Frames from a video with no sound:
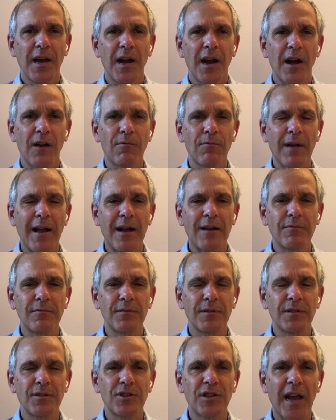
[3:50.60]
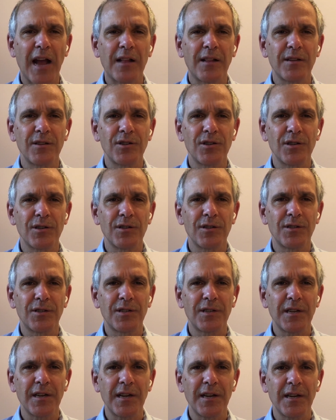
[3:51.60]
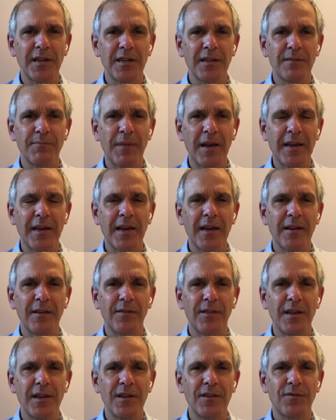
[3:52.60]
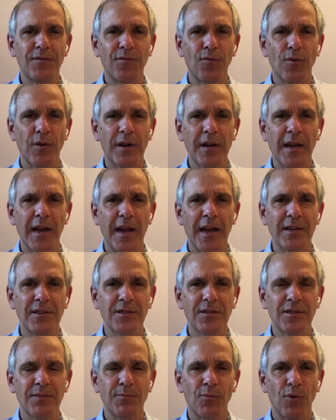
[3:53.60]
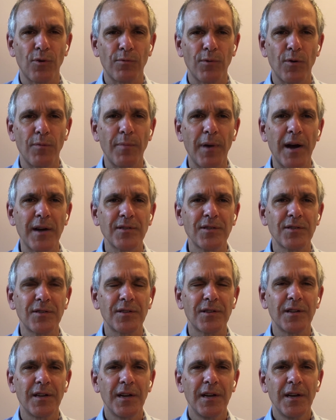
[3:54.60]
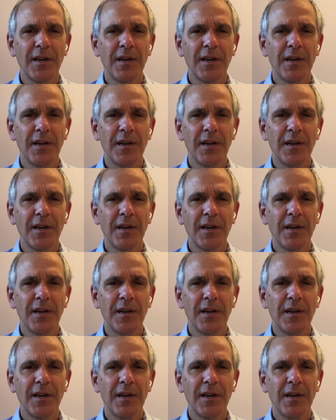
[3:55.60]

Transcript: around challenges in making these forecasts more robust.